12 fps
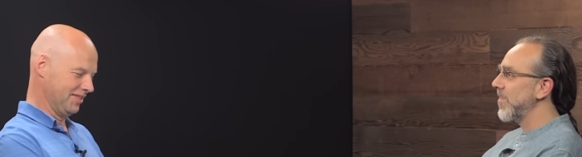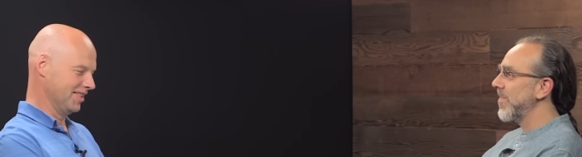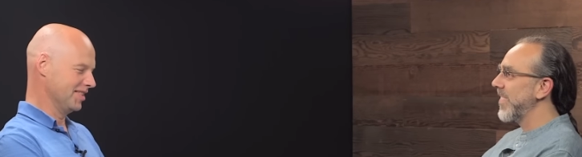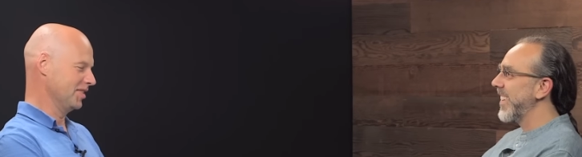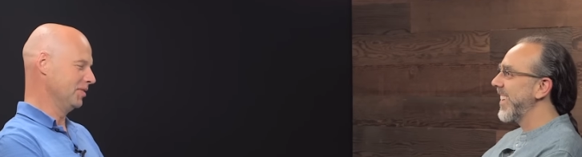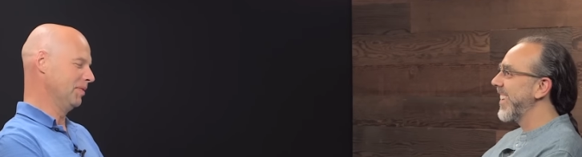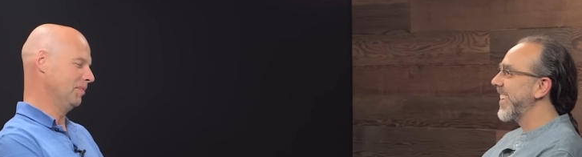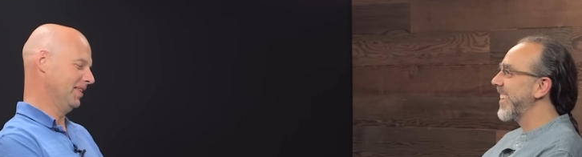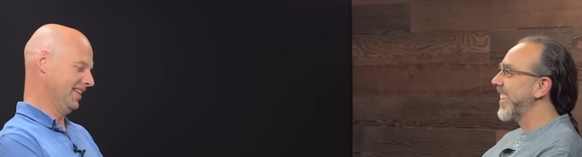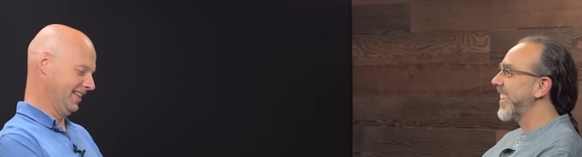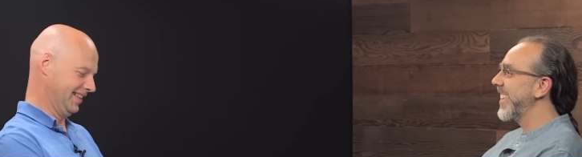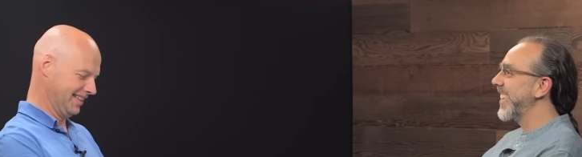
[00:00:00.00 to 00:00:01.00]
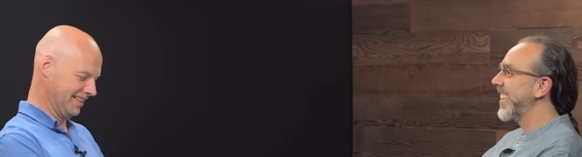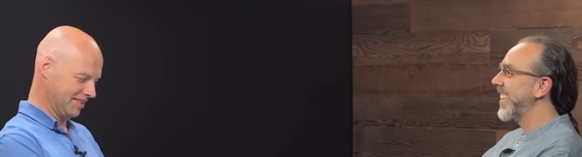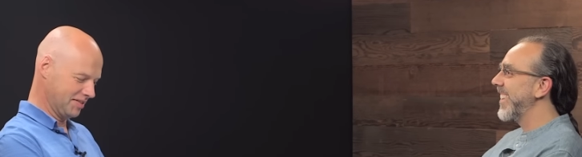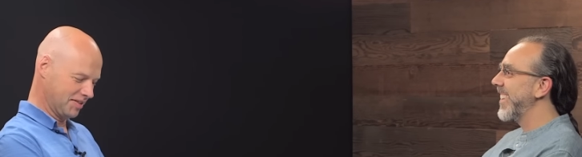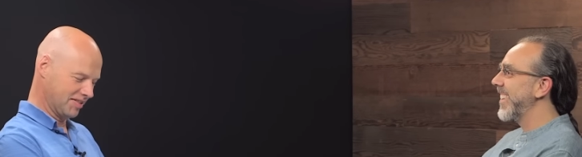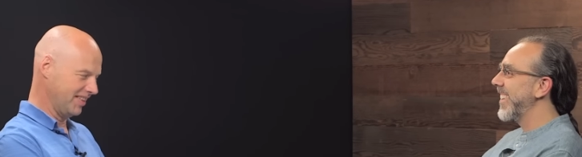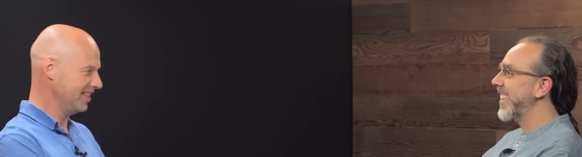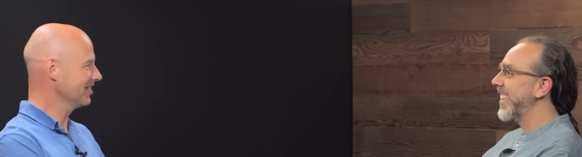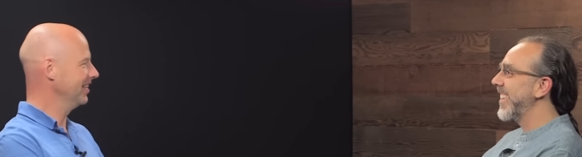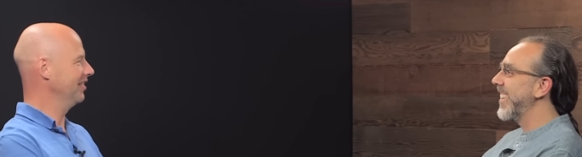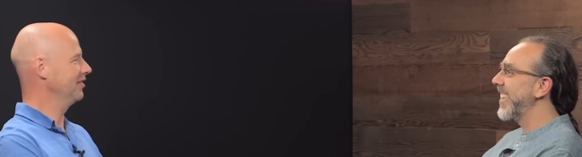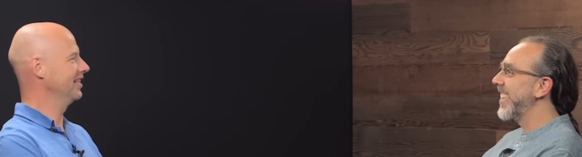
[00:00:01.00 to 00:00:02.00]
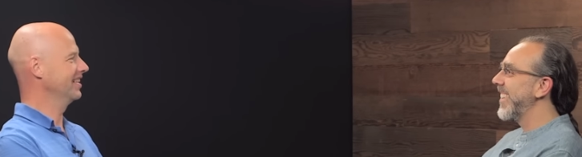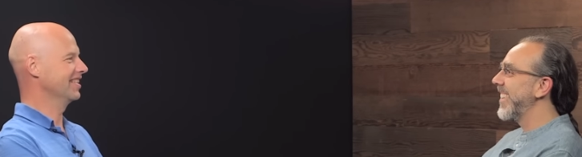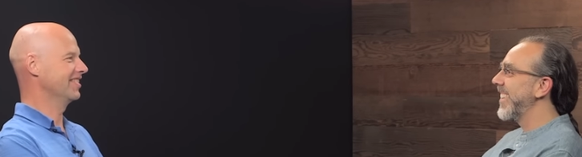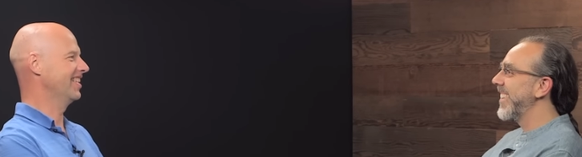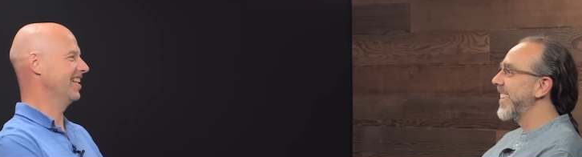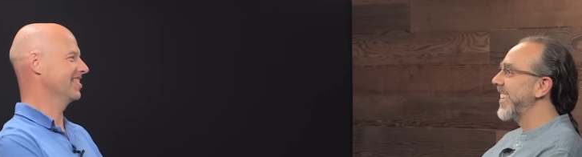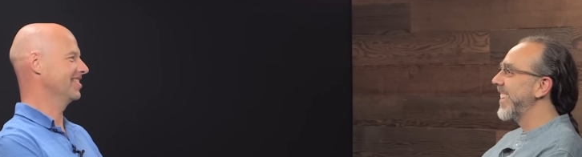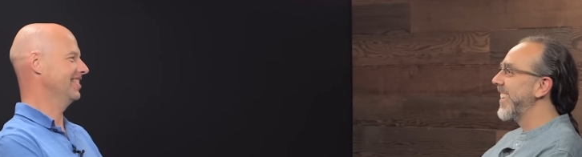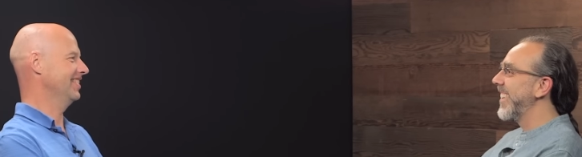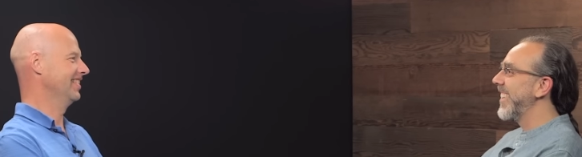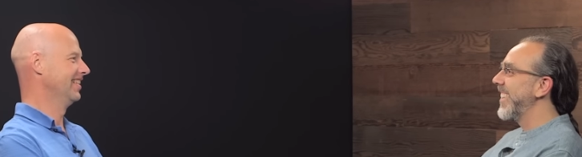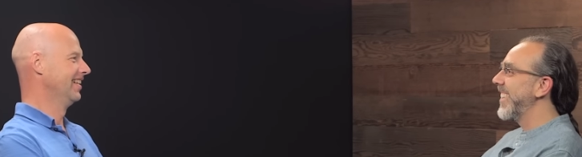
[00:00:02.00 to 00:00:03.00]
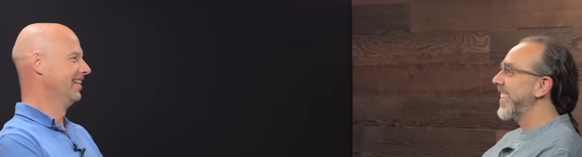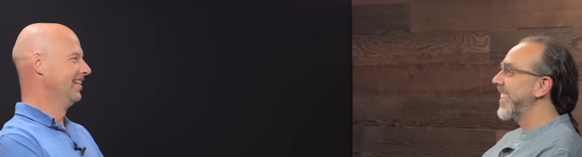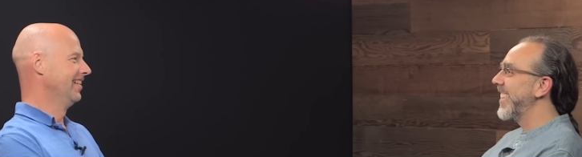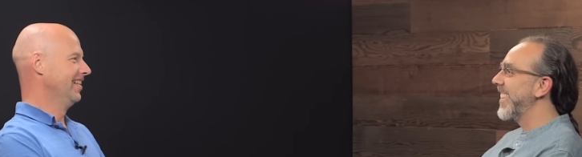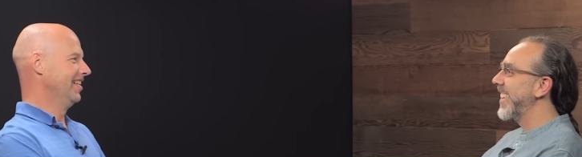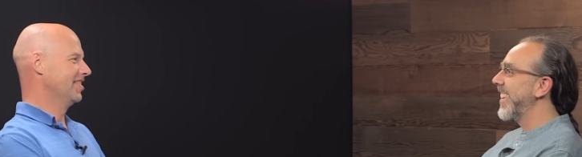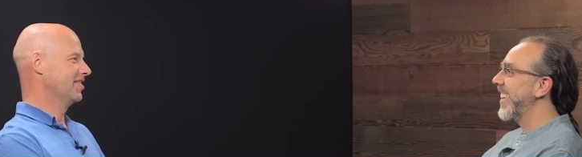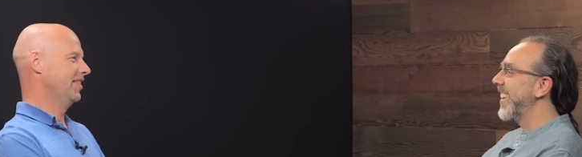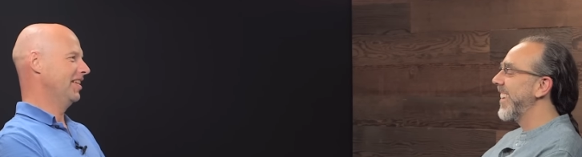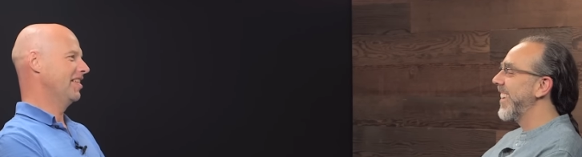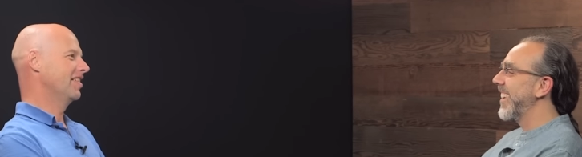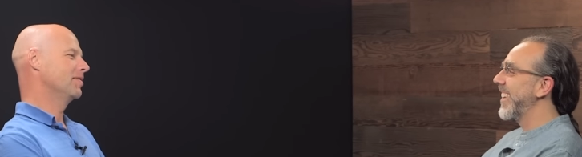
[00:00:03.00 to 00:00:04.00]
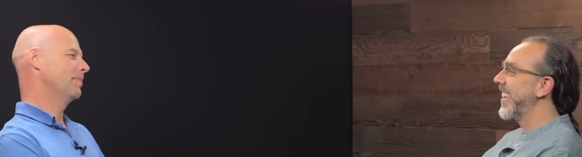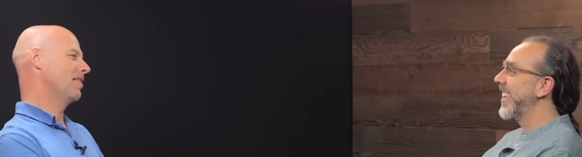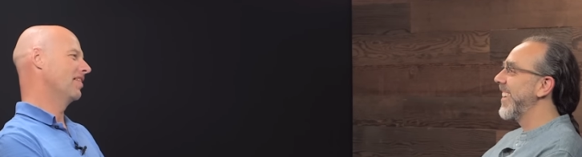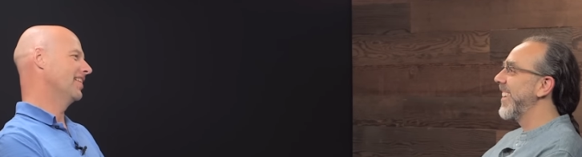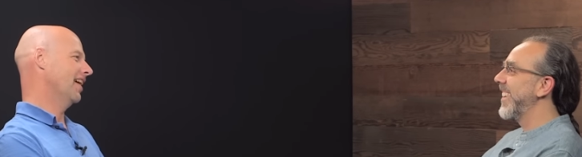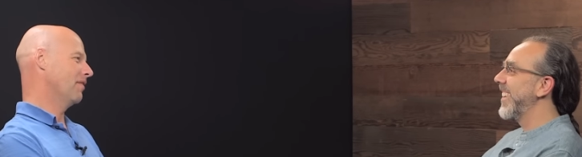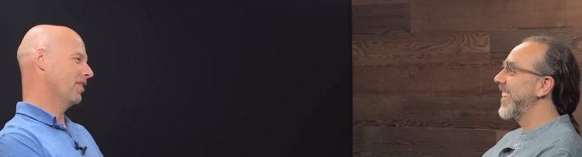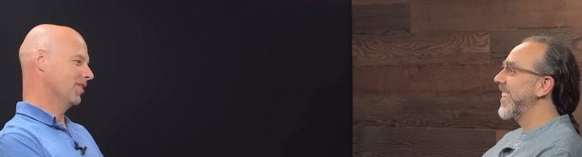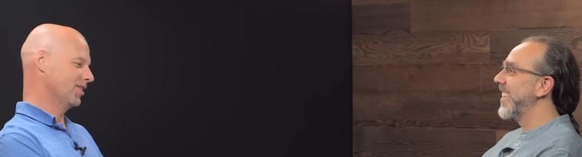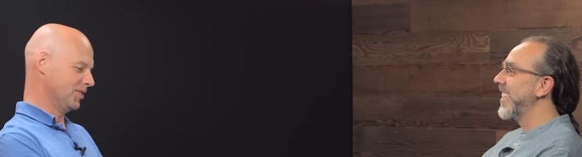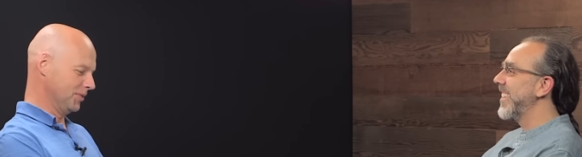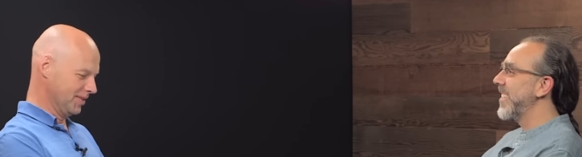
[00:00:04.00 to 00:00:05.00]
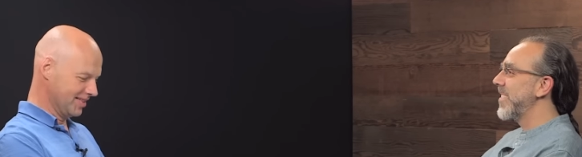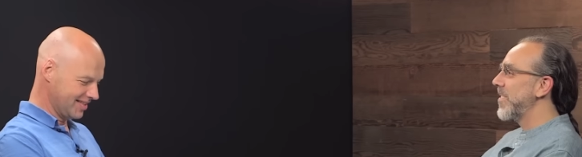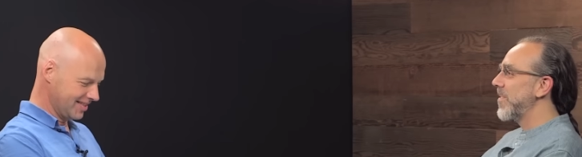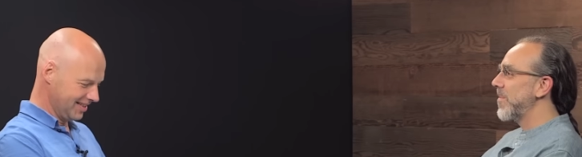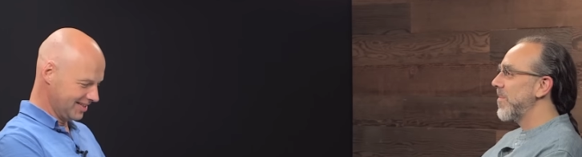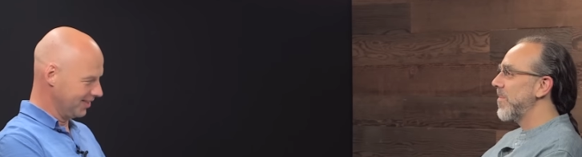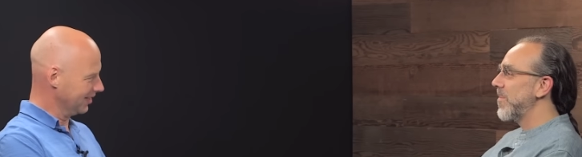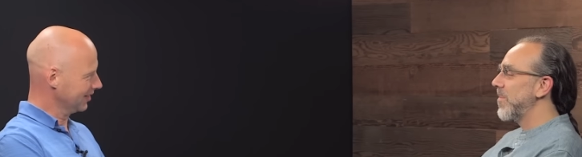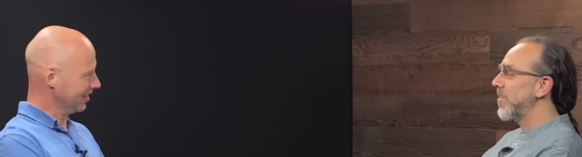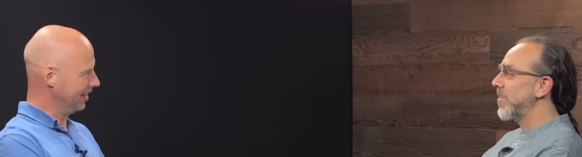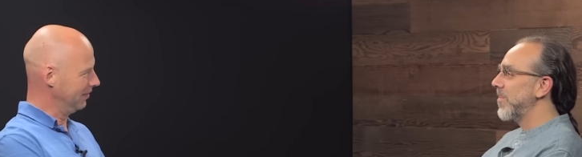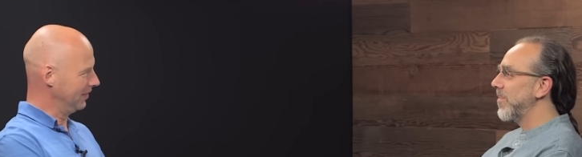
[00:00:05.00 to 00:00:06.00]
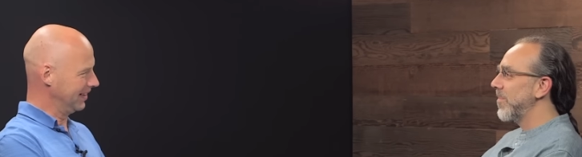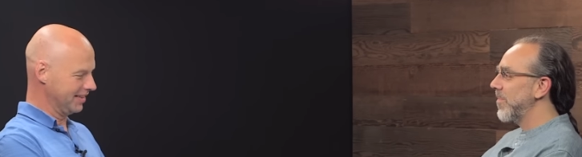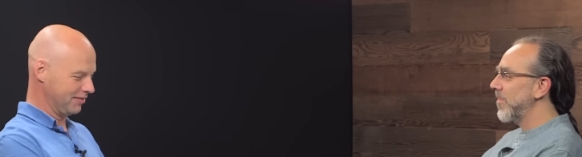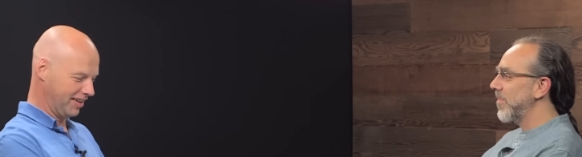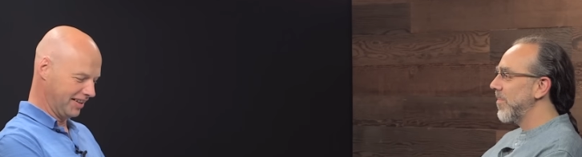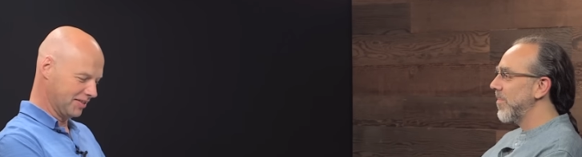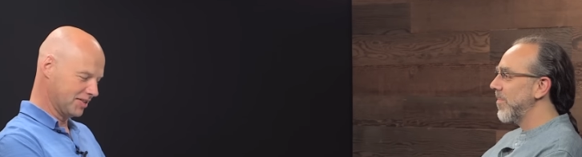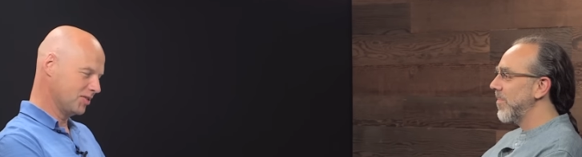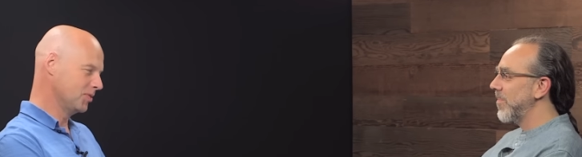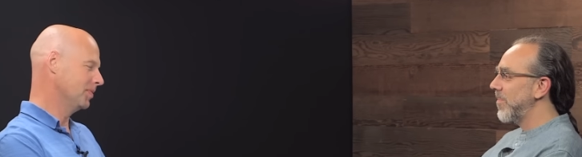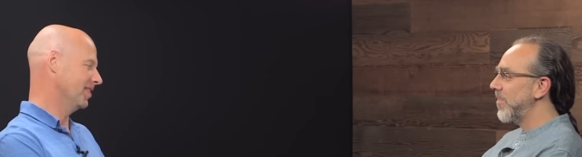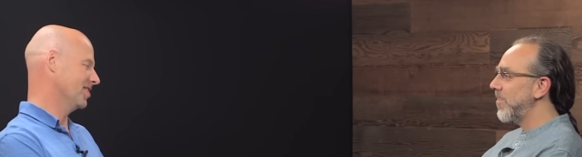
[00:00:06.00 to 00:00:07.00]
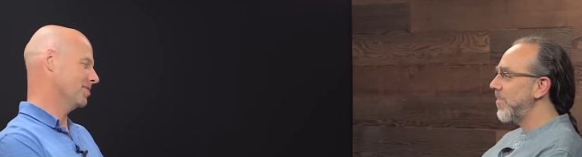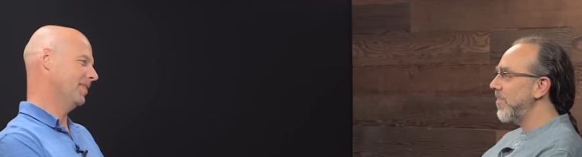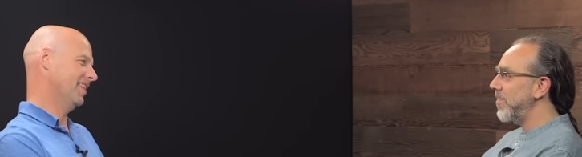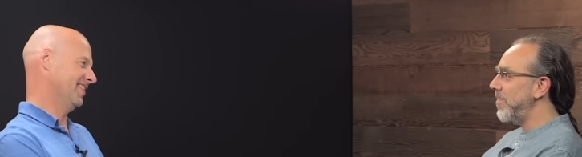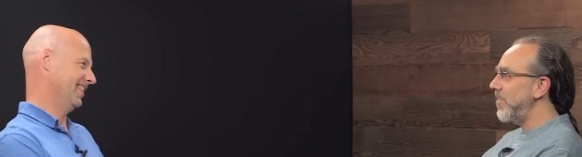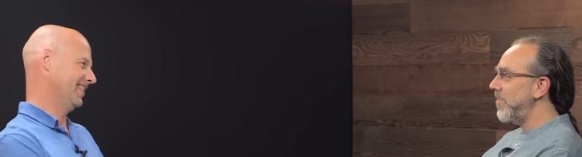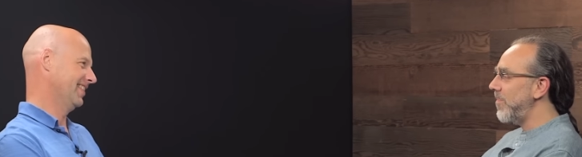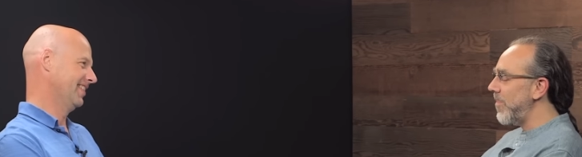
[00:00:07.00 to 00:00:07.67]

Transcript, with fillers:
Speaker 1: you as a human being, and it's great to have you here at Udacity. It's great that you spend the time with our students, uh, talking to them, and I find it super inspiring.